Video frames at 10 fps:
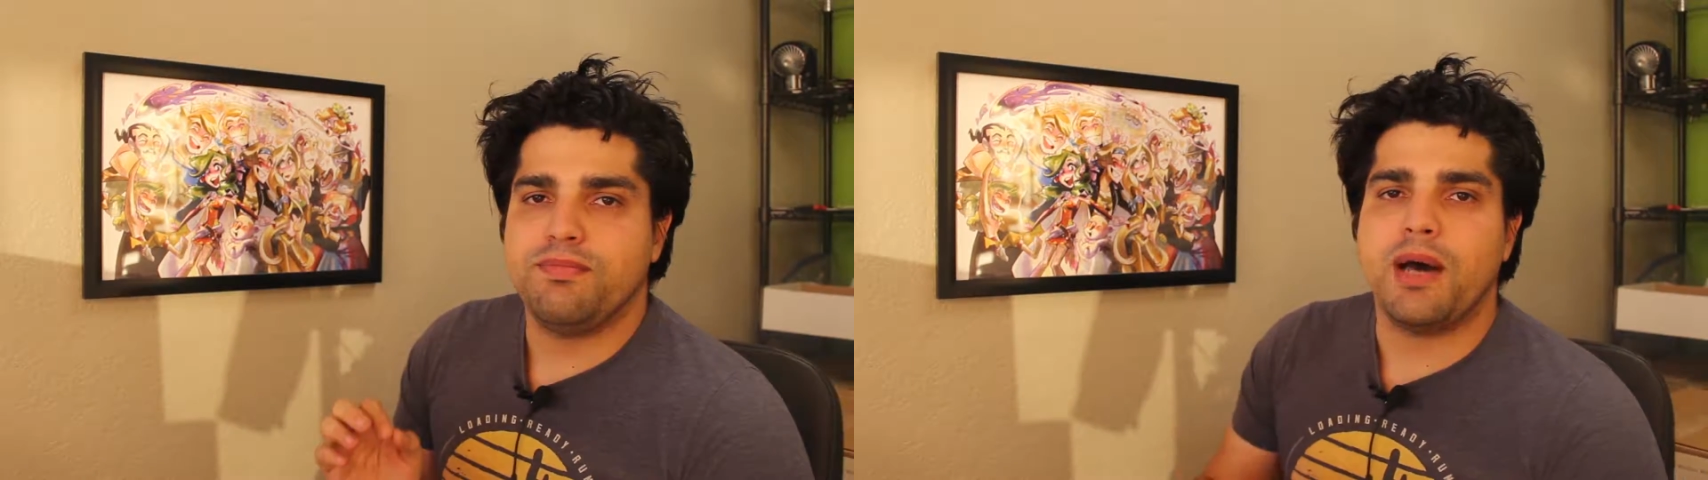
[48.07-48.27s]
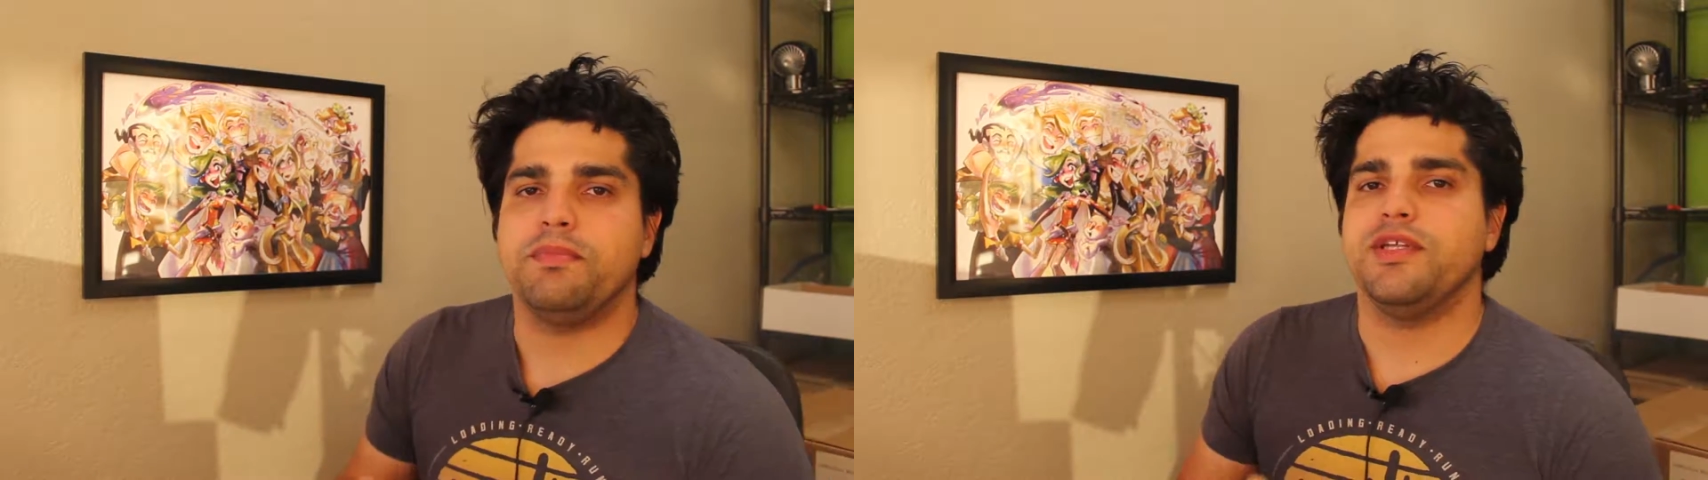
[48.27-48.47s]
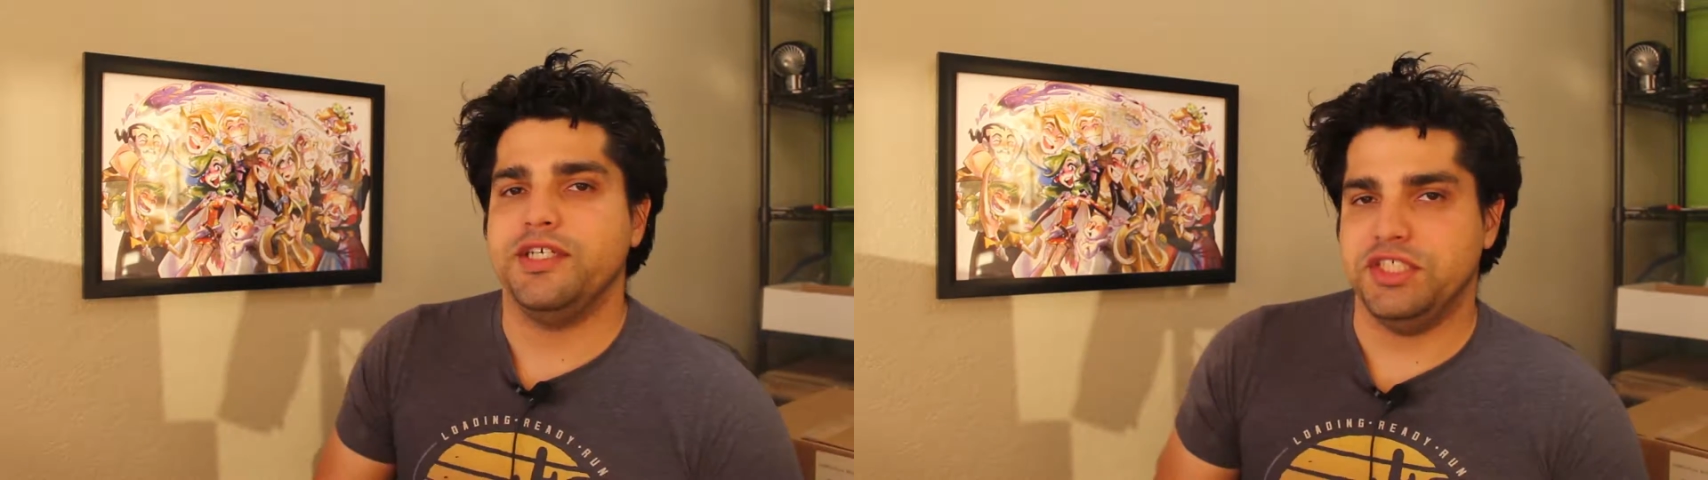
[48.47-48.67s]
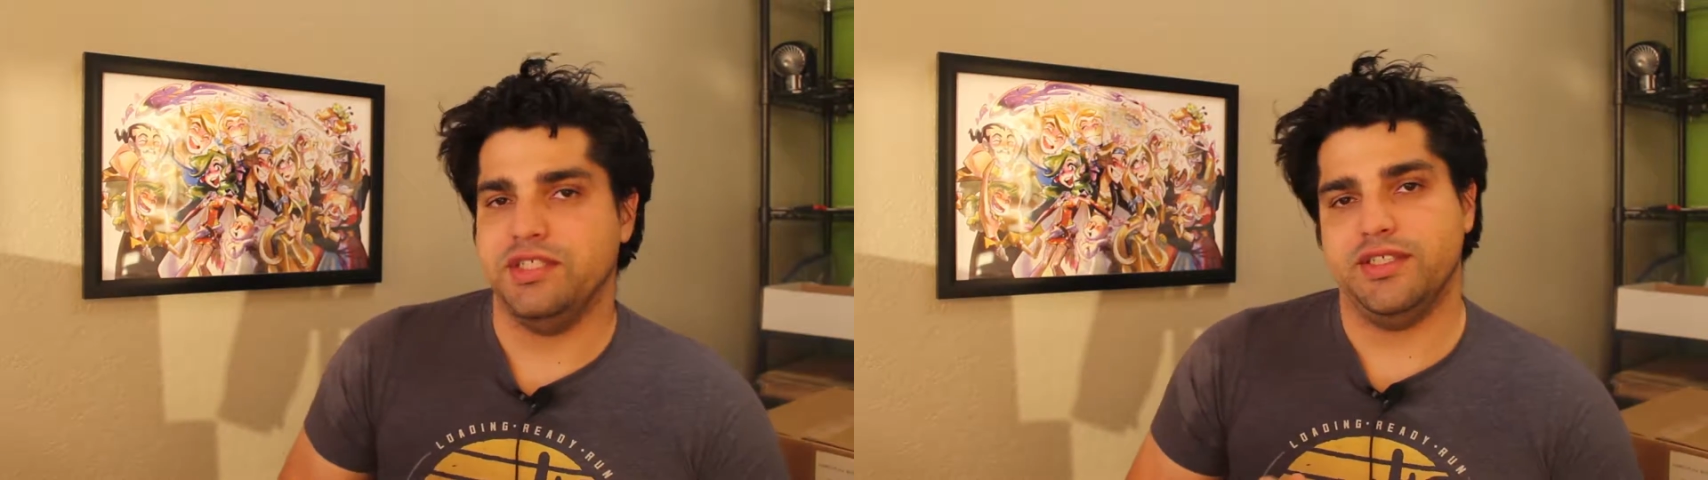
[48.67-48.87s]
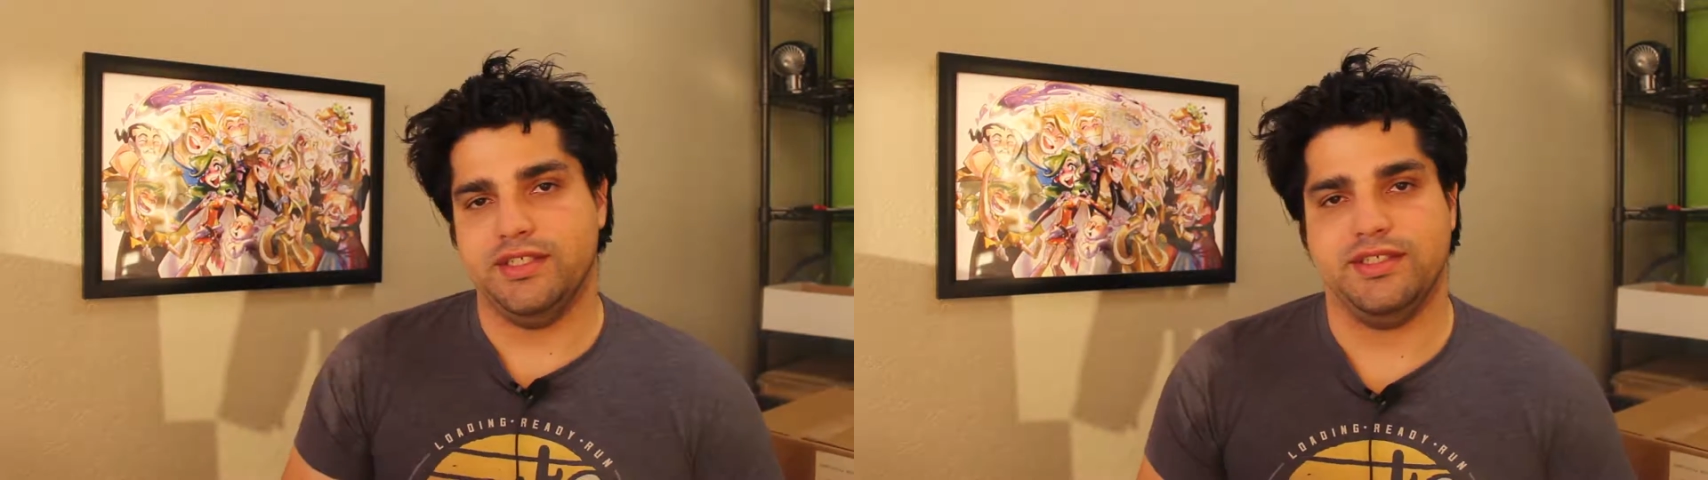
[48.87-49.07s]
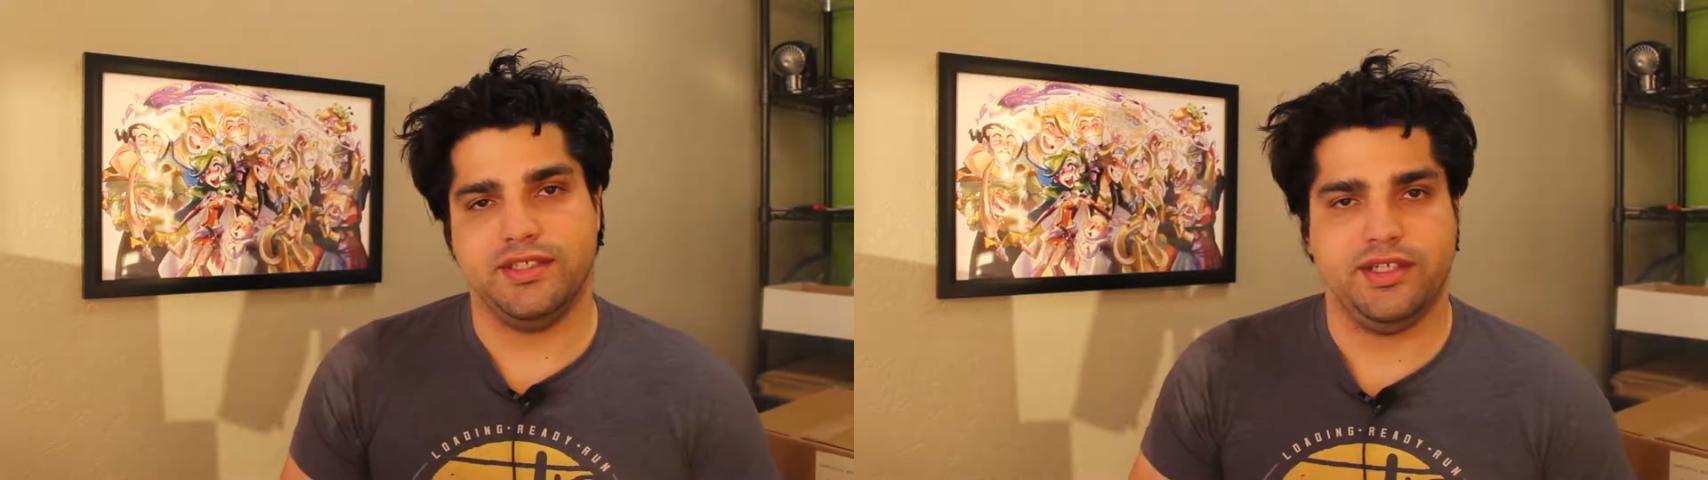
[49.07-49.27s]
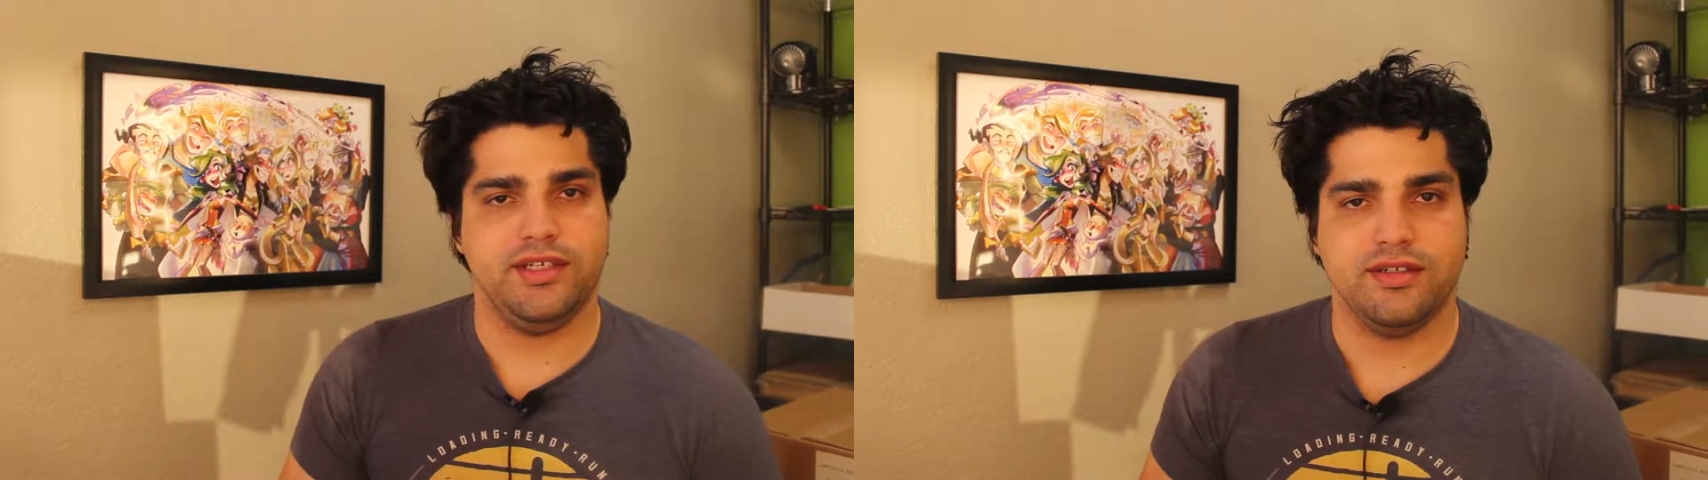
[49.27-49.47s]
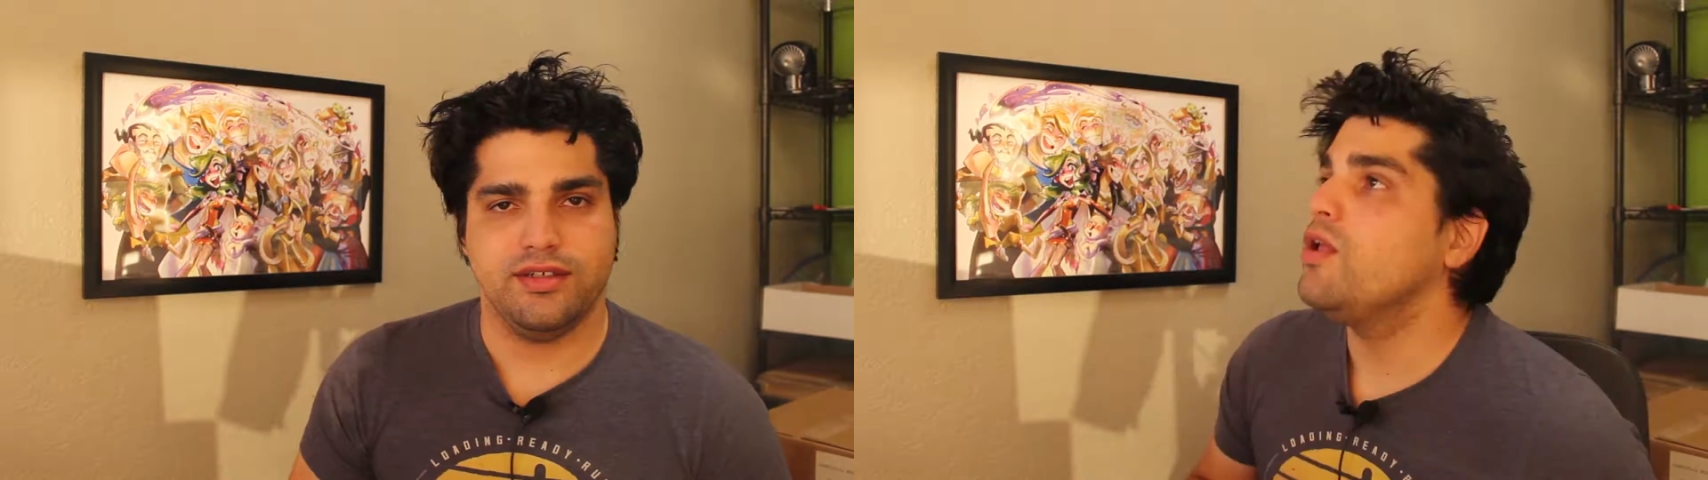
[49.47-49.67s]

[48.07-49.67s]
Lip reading: population density.